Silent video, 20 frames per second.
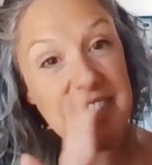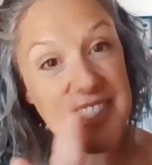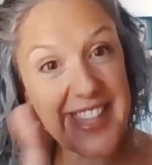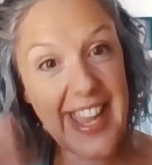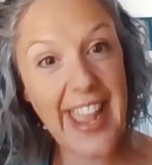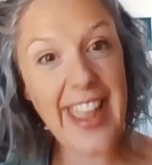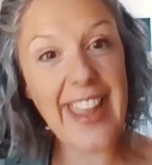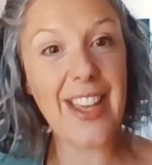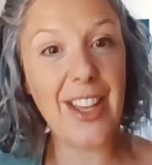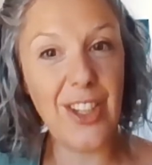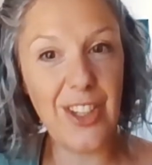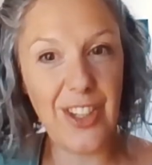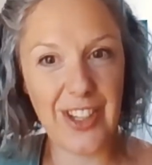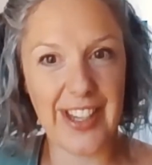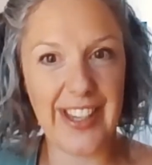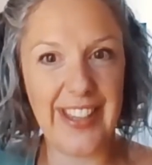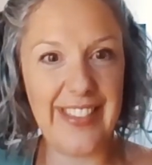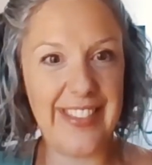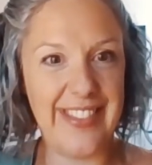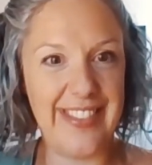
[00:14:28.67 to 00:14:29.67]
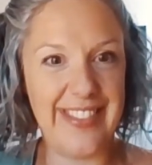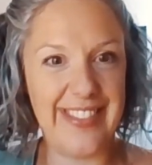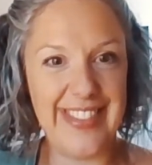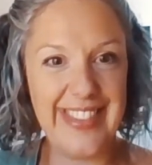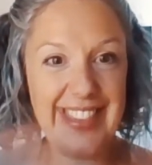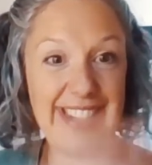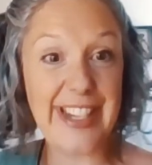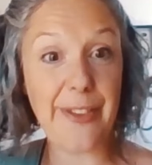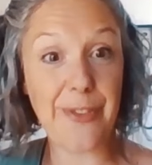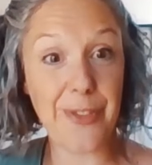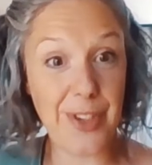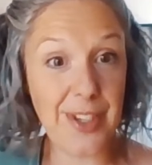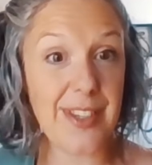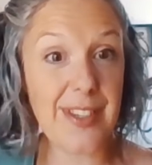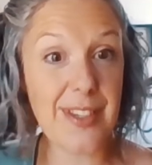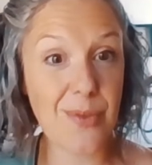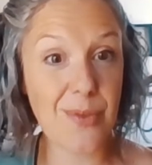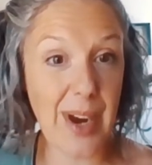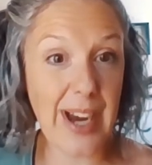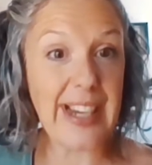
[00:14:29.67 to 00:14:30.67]
just take a look at the
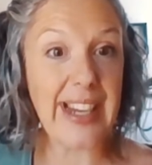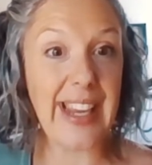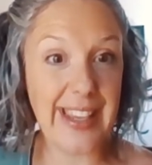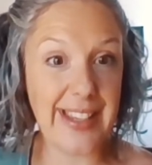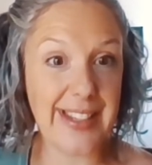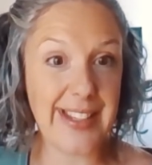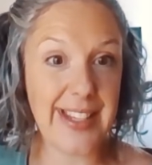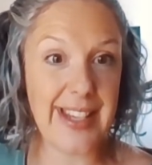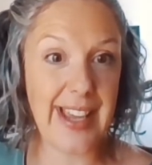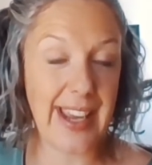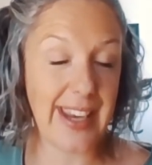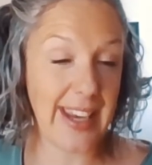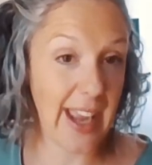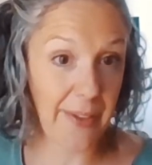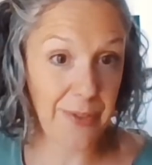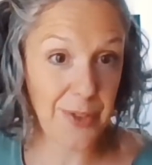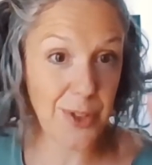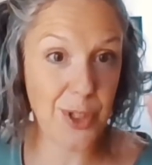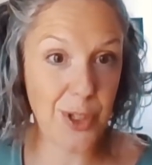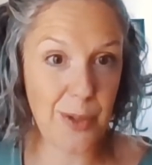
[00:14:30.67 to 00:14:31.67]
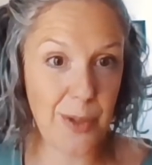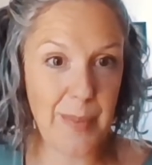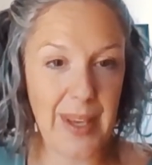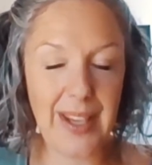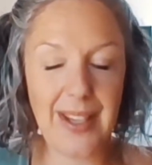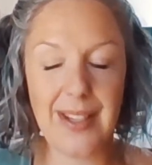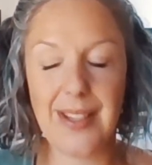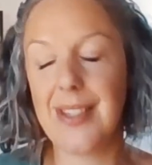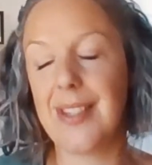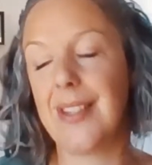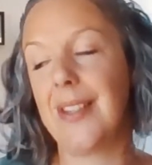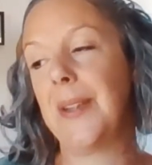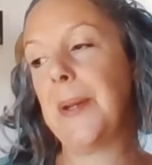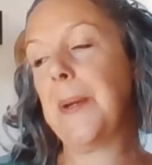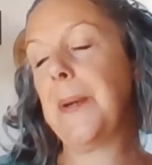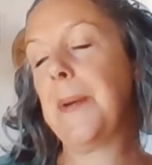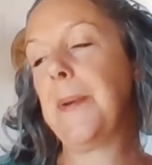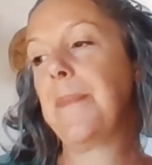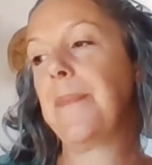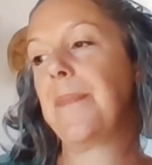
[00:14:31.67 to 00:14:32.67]
difference right here today after 2 minutes.
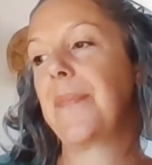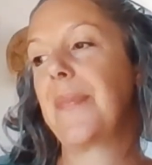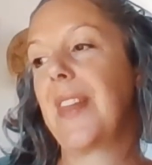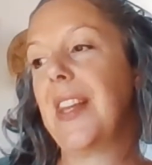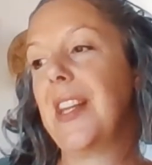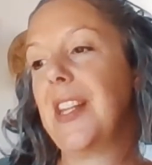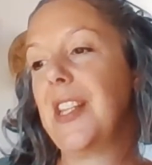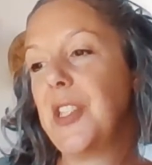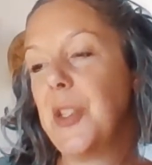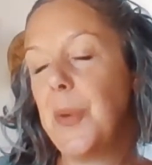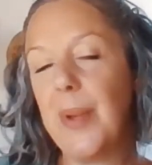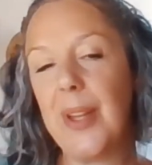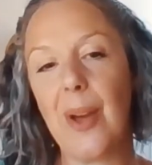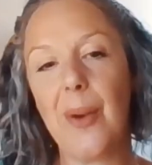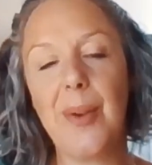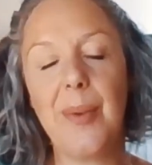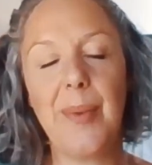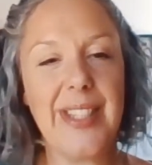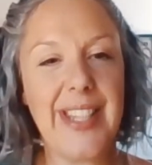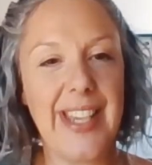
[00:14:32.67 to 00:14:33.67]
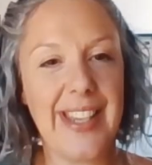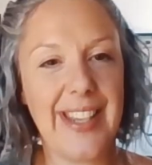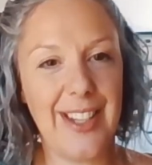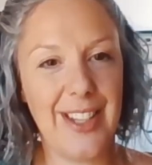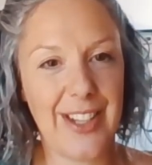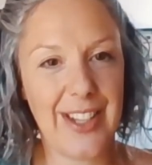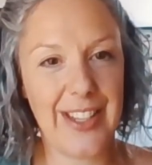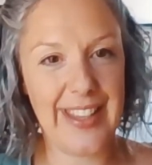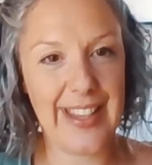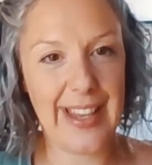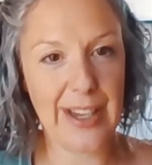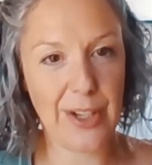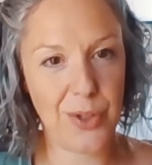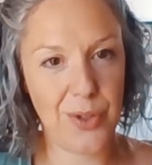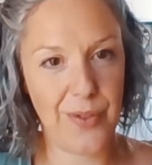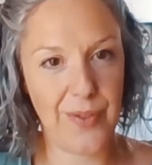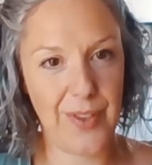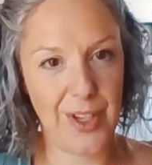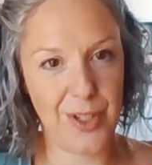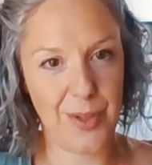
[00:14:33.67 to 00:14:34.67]
So we go and we take a look at the
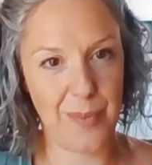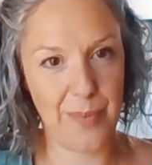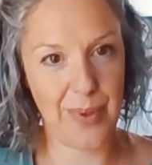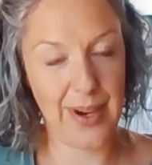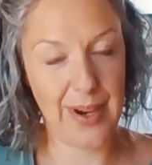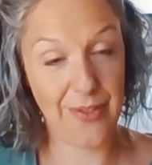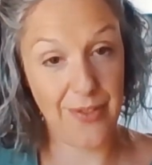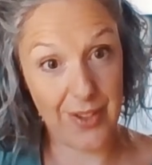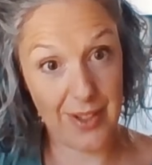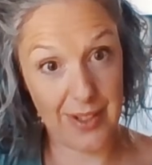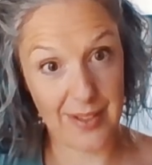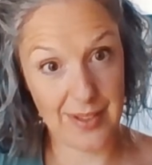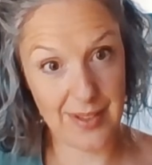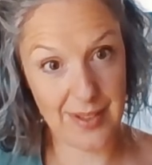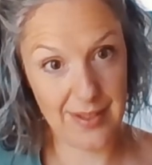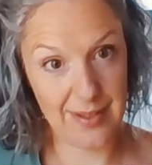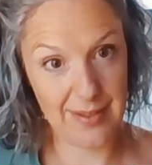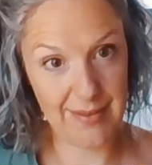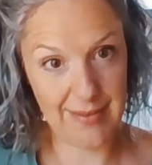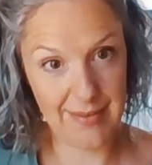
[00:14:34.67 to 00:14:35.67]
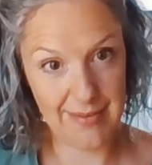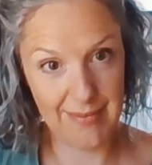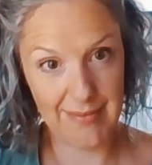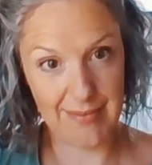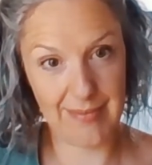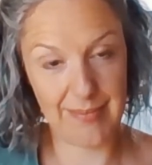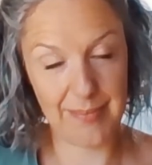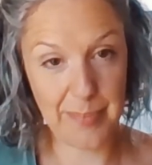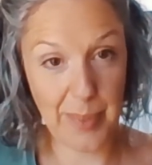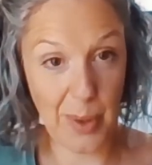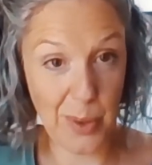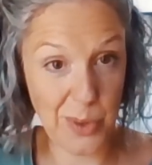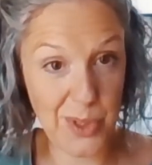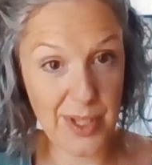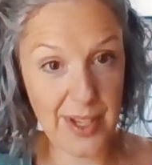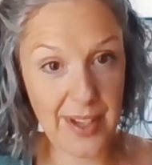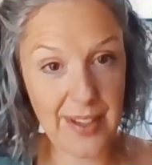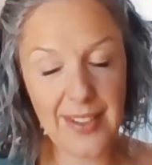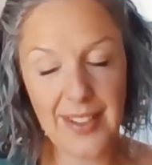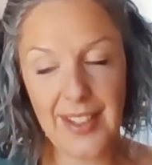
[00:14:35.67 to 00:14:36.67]
extroversion preference
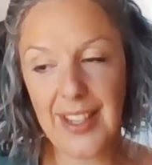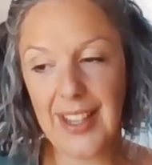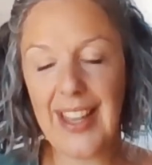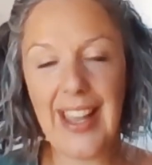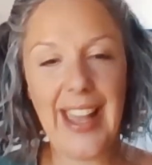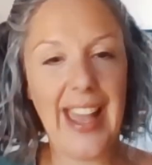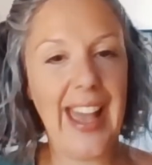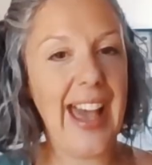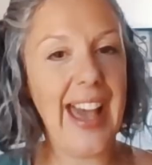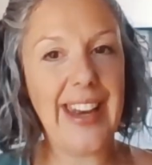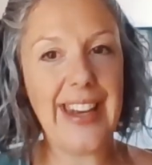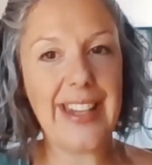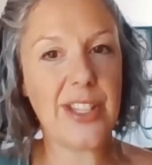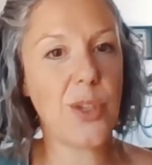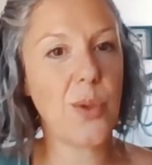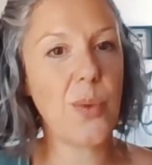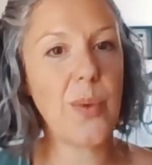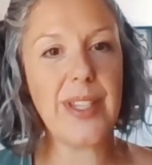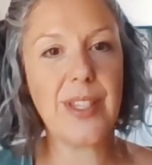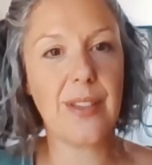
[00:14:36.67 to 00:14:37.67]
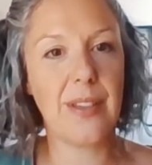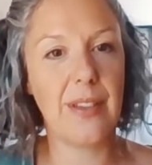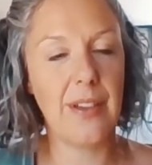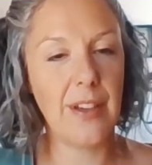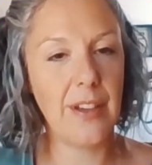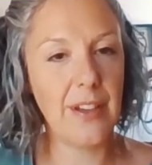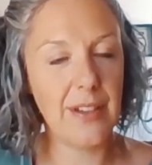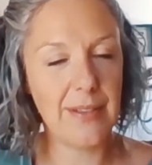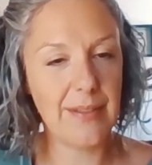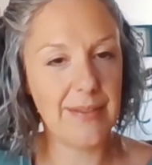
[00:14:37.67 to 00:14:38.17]
poster, and it's always